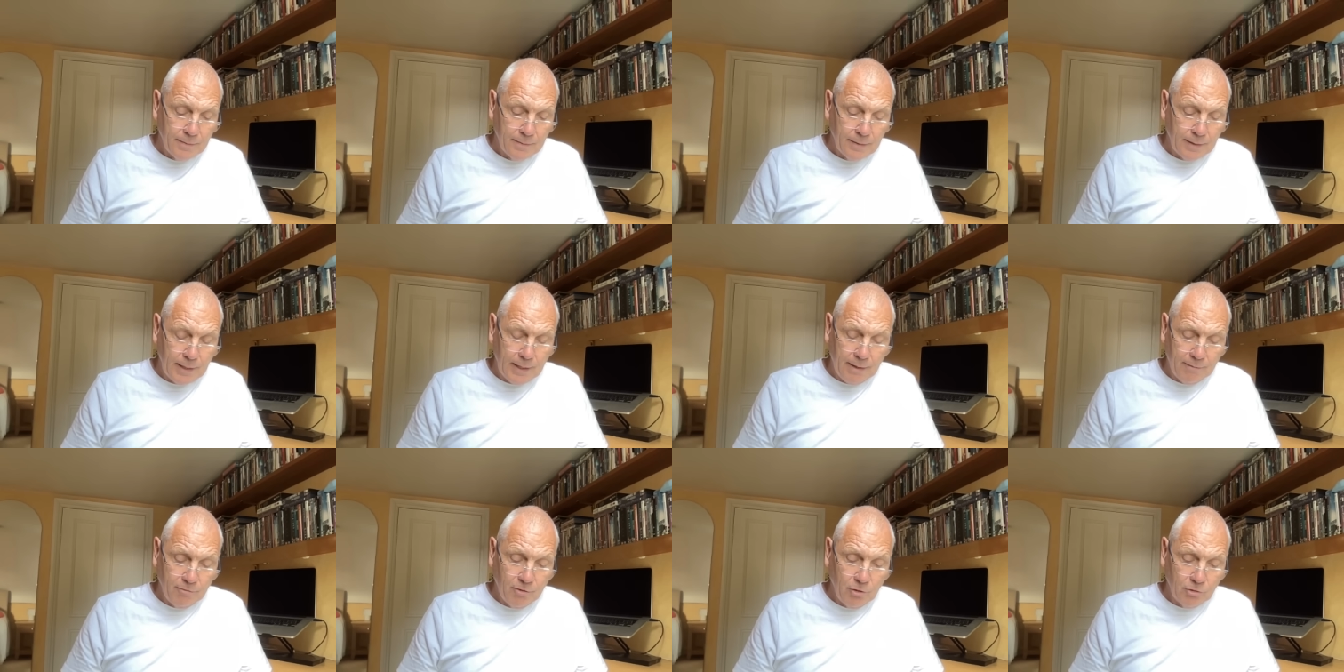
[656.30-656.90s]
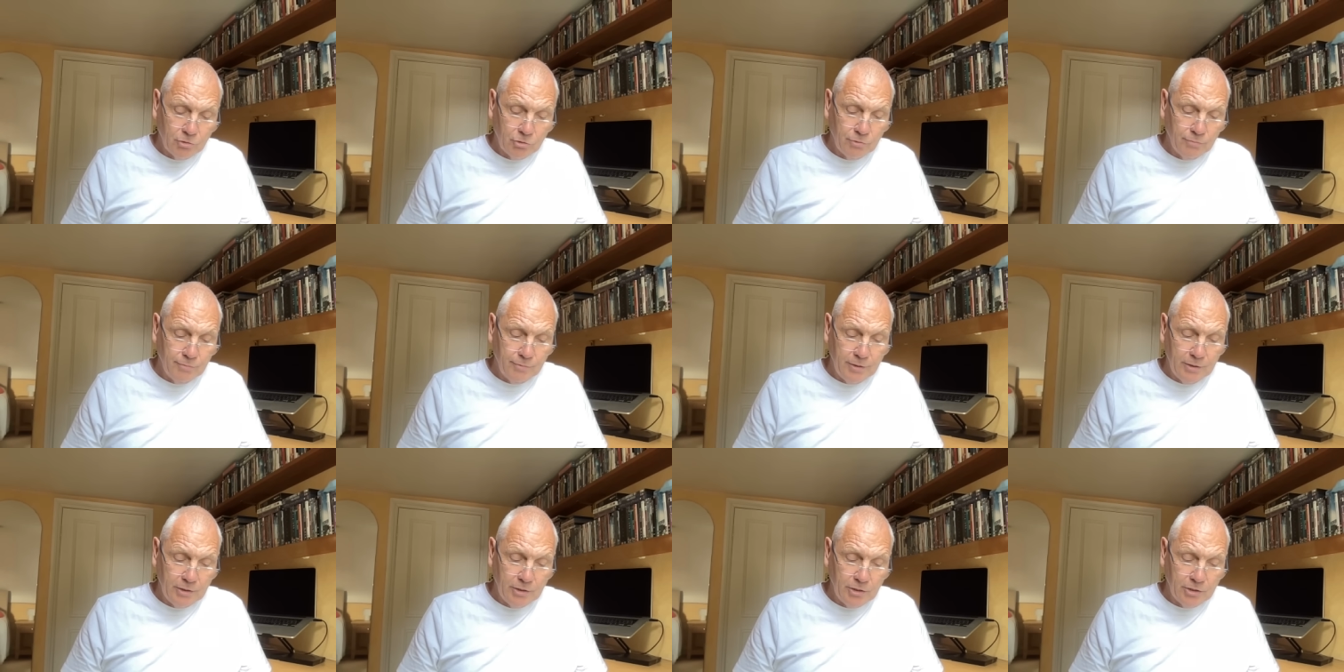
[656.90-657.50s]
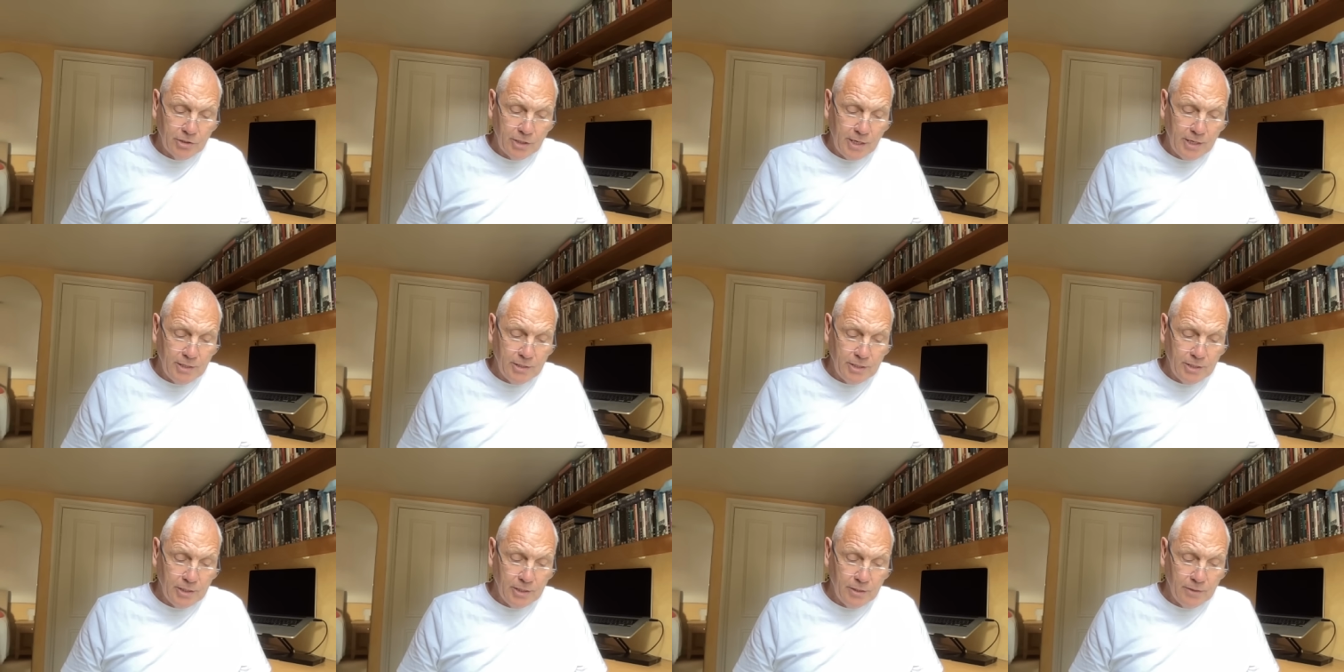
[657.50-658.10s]
They have got something to say
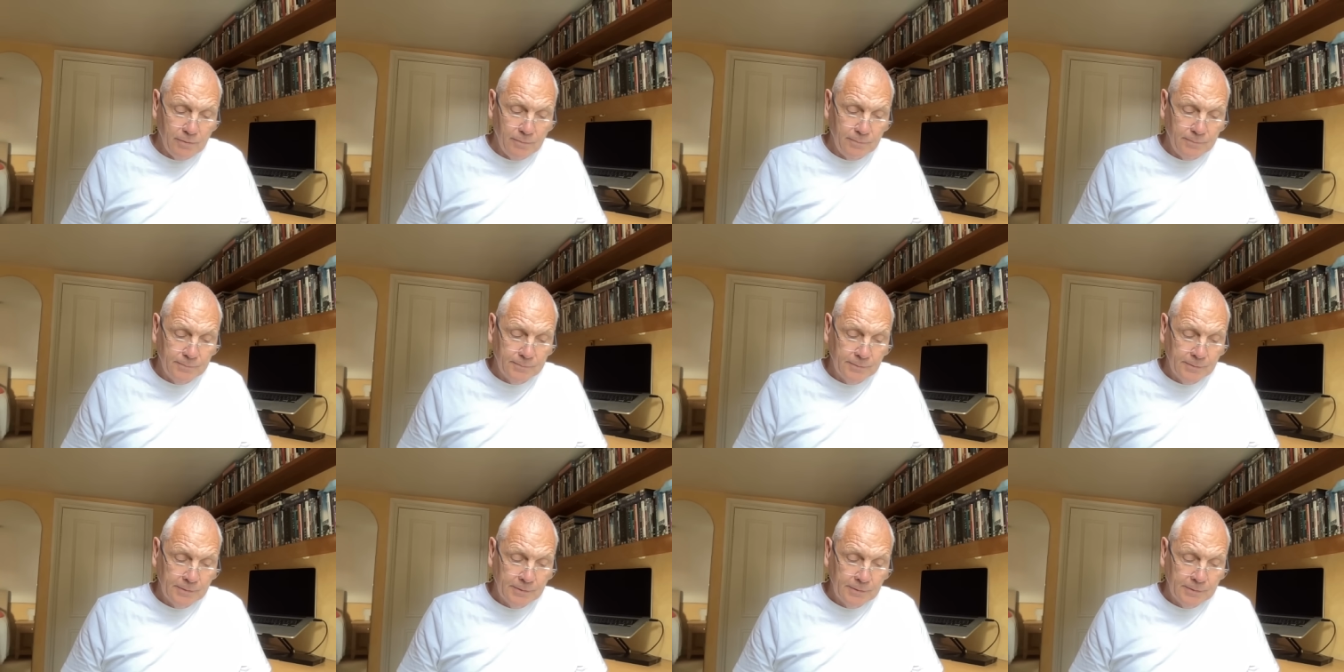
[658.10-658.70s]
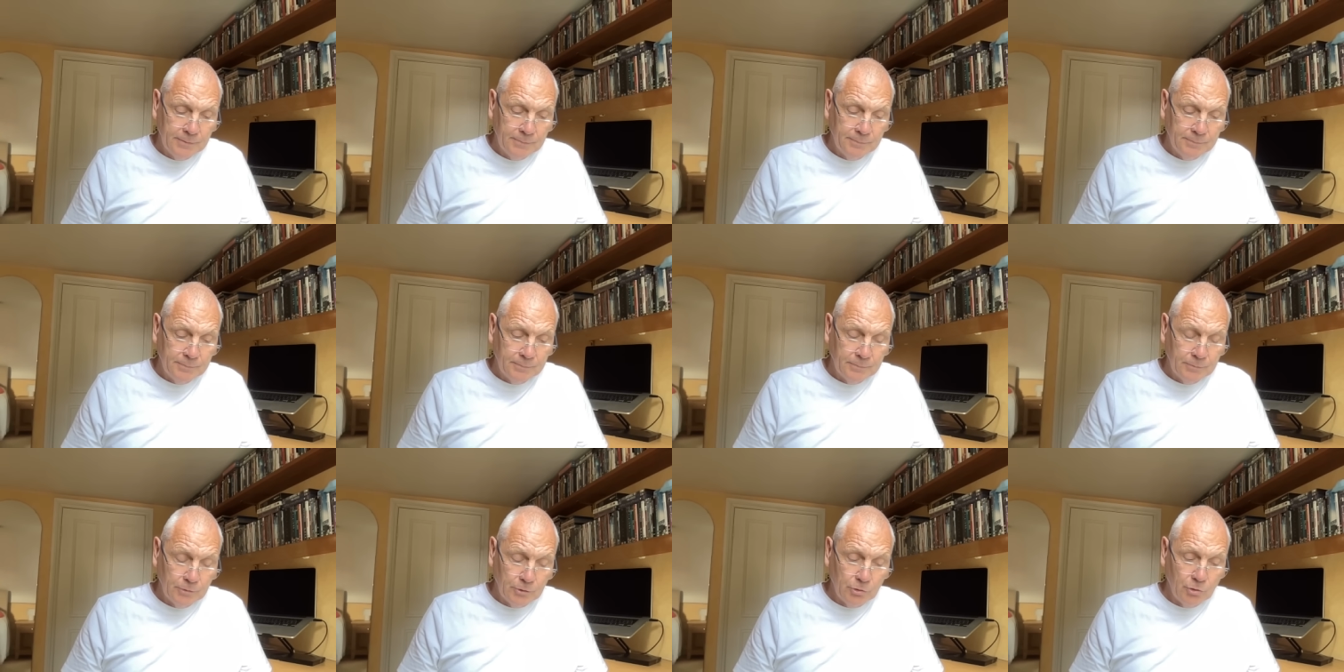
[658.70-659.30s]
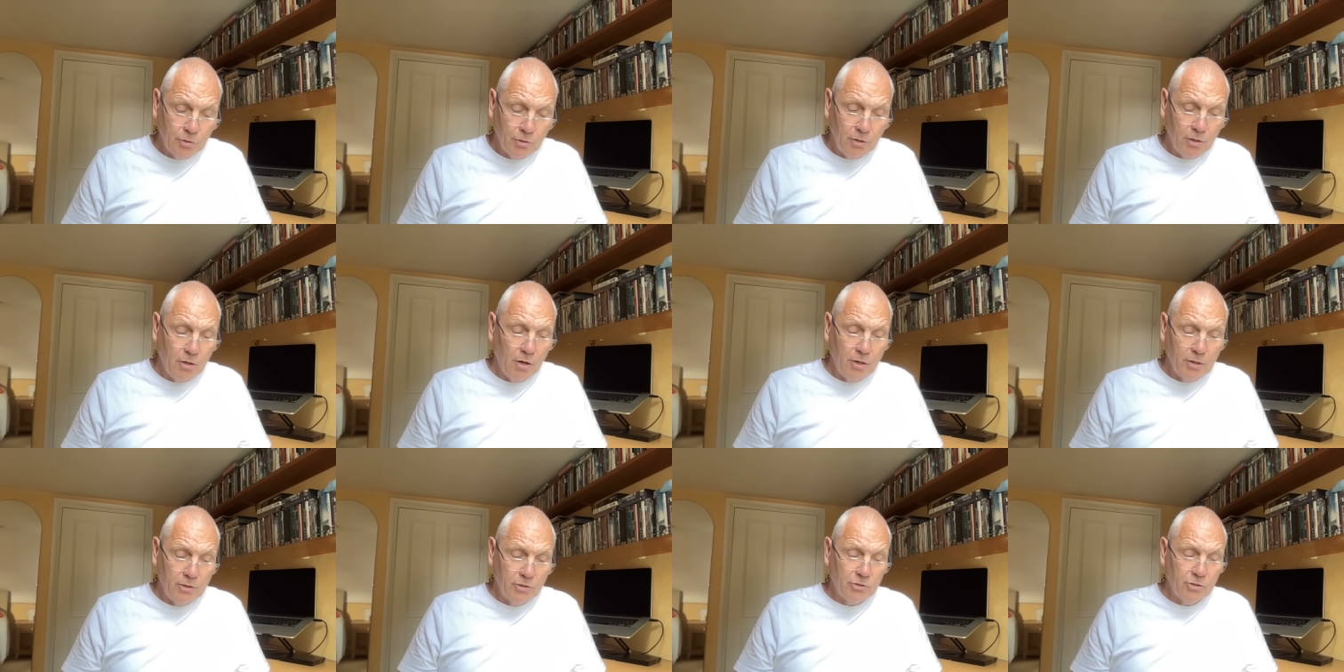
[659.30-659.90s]
to you which could
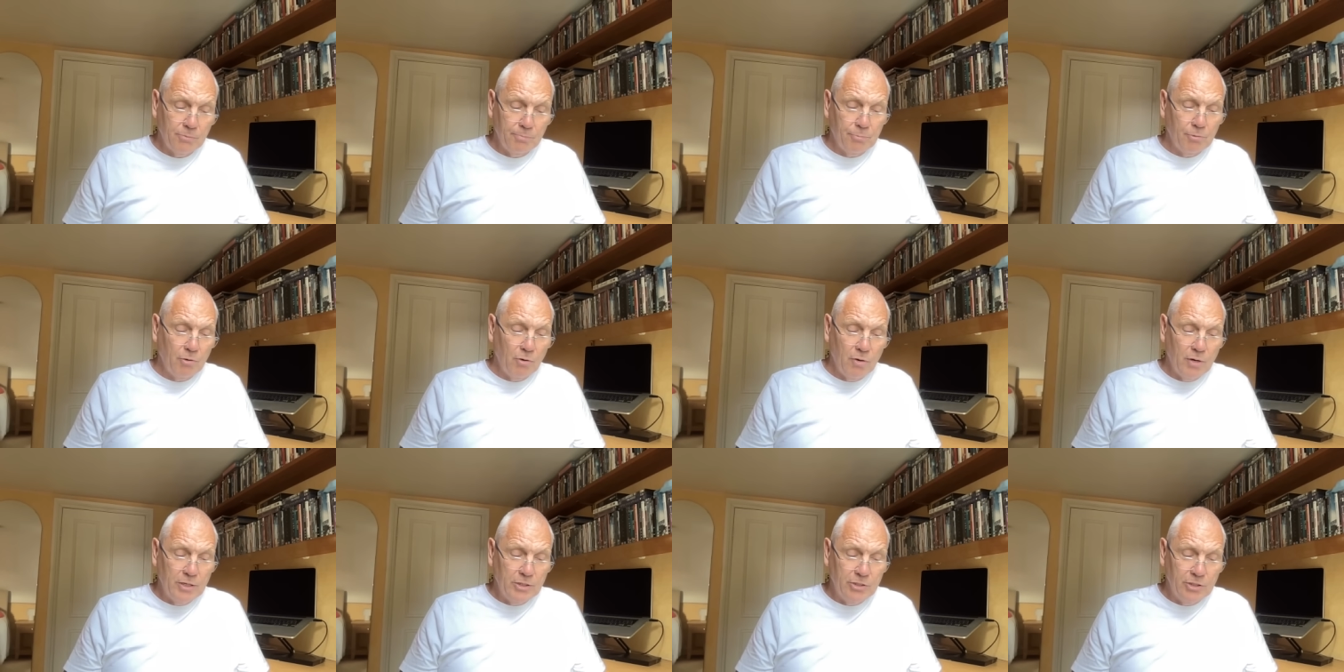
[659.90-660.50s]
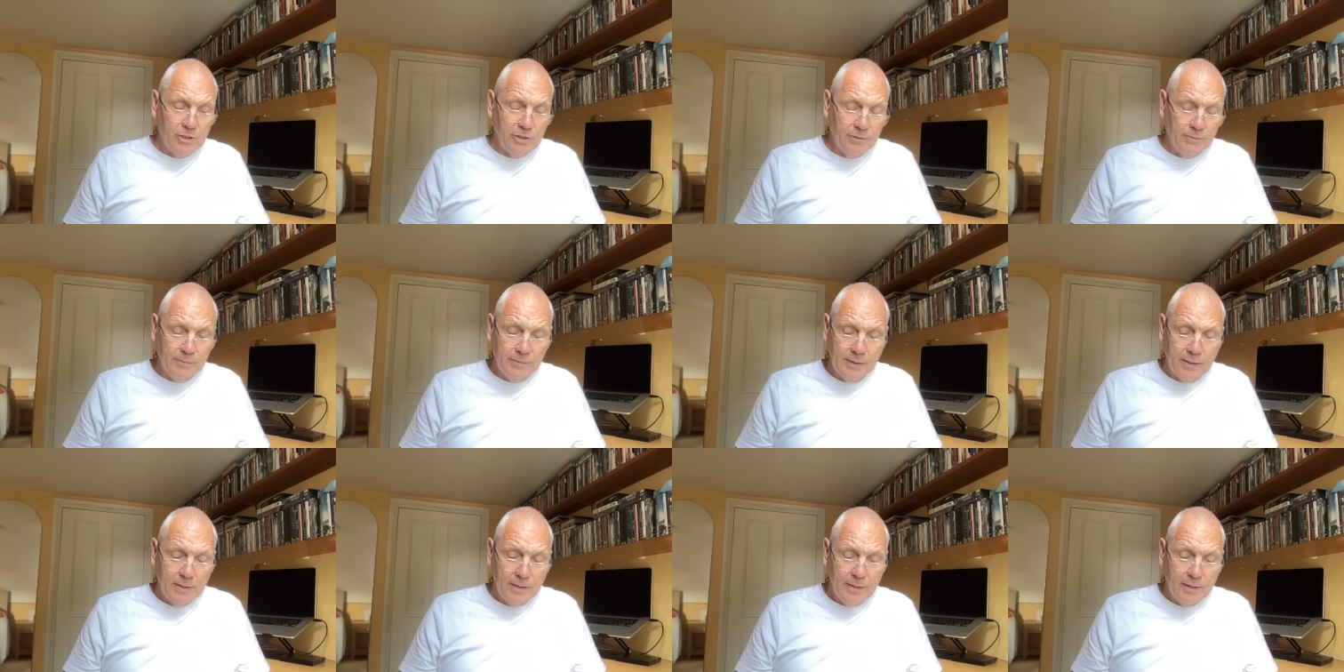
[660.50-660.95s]
kind of surprise you.